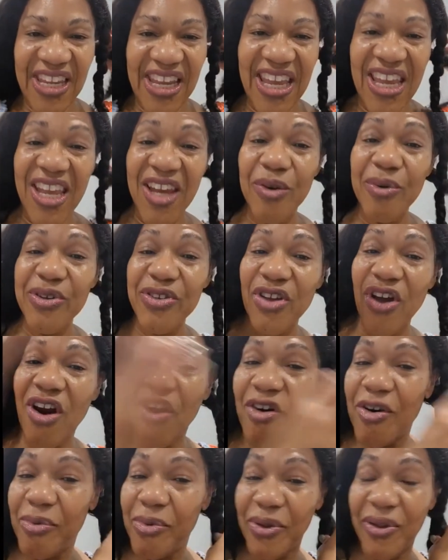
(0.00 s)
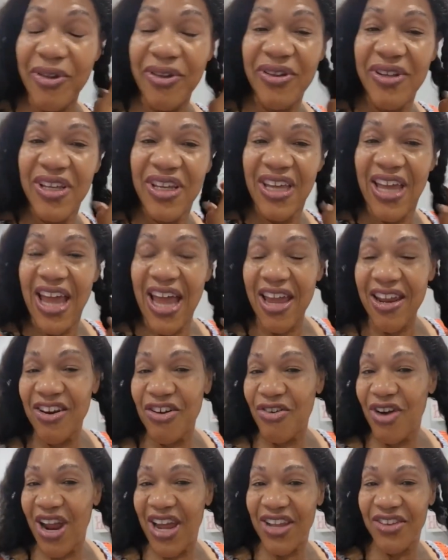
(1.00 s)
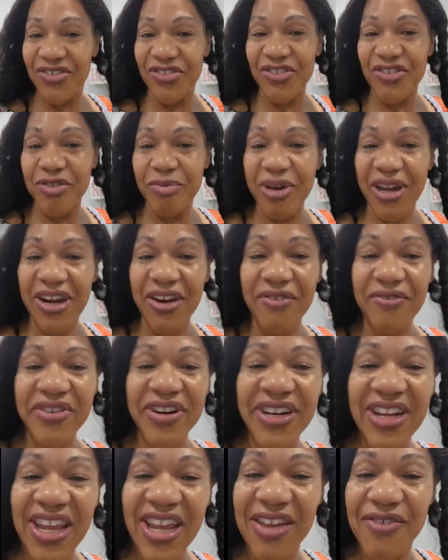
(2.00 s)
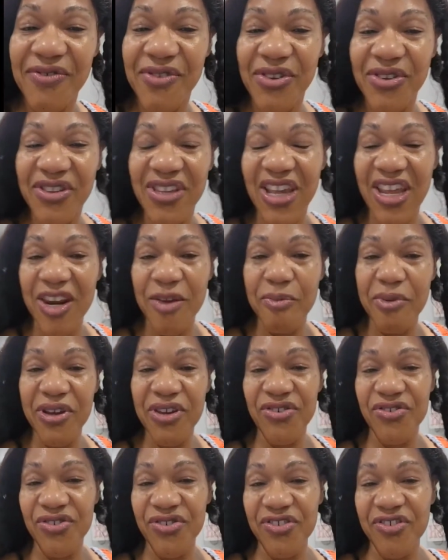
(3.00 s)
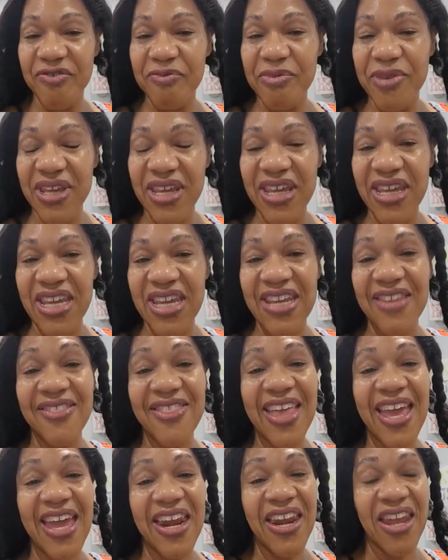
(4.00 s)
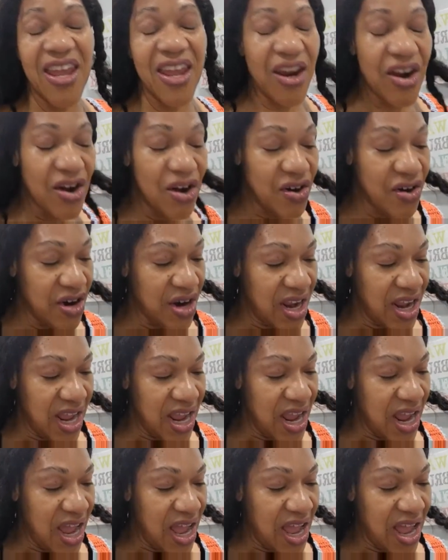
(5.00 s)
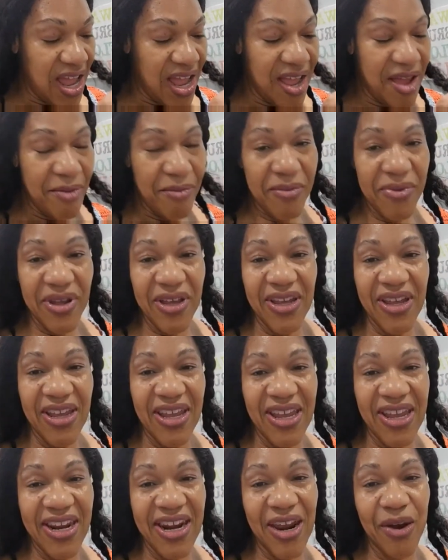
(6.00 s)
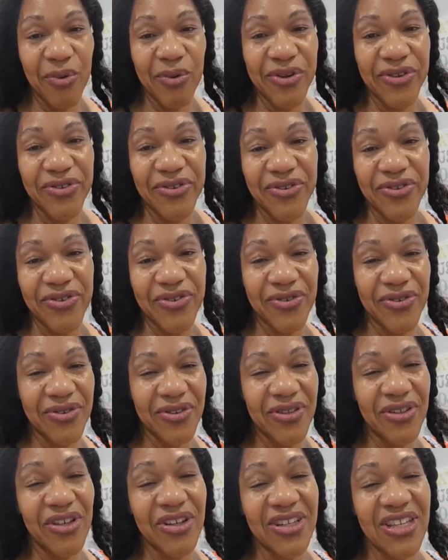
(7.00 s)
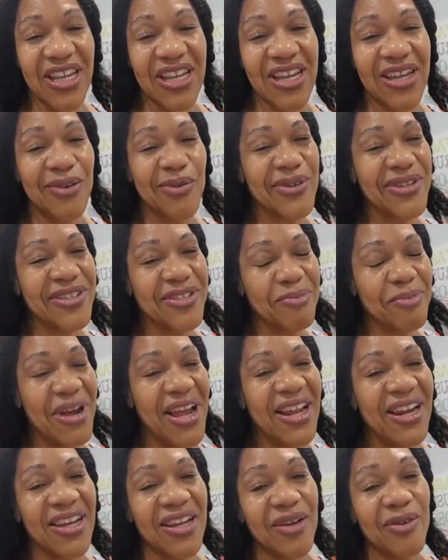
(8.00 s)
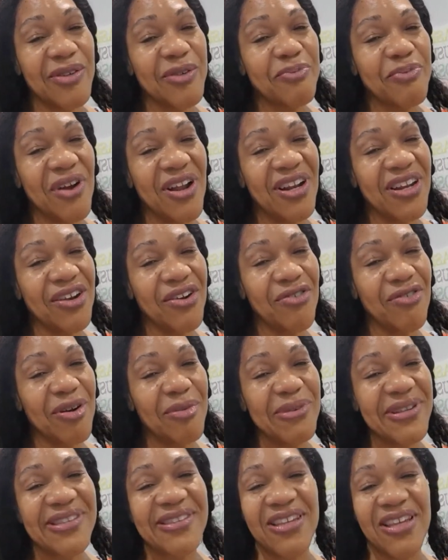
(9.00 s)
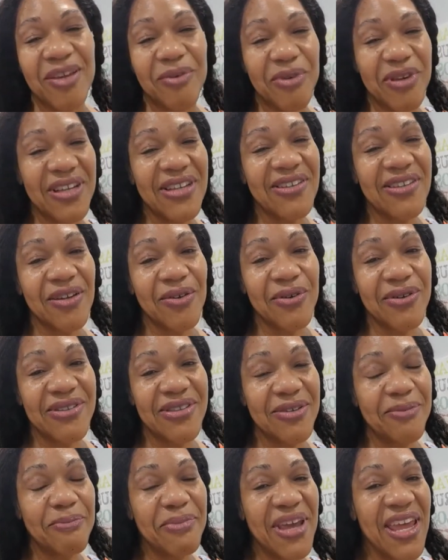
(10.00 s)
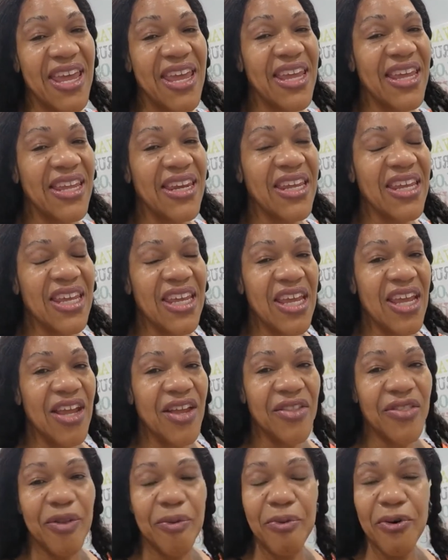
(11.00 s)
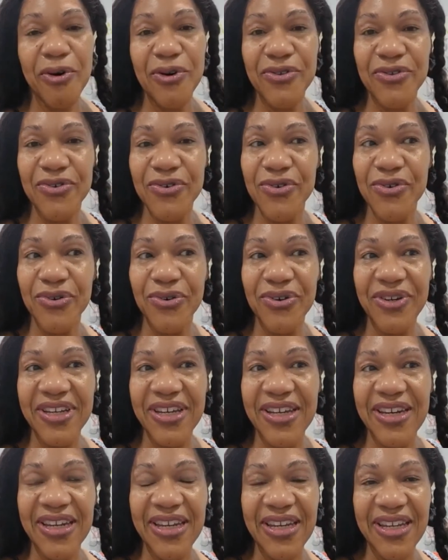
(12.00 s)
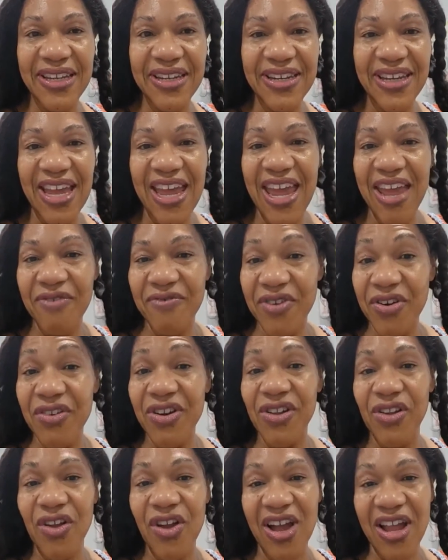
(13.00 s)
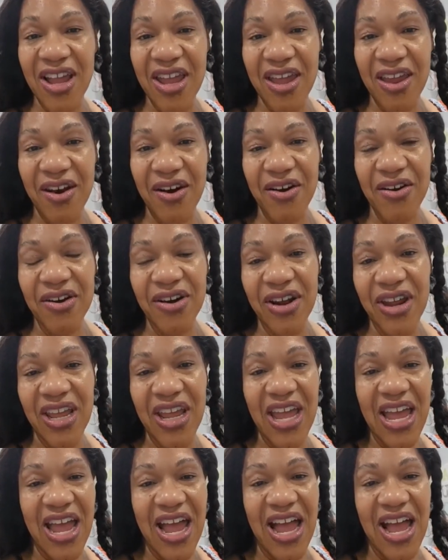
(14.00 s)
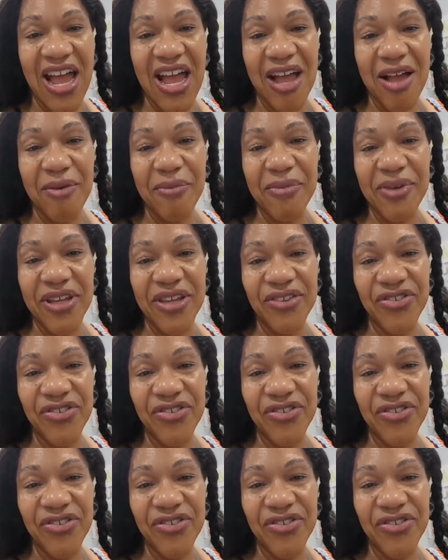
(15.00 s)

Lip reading: it was horrible. I cried just about every day. If you see any pictures of me in that hair, and I looked like I was smiling, I was probably grimacing because I was in pain. The person who did it, I have very long hair, and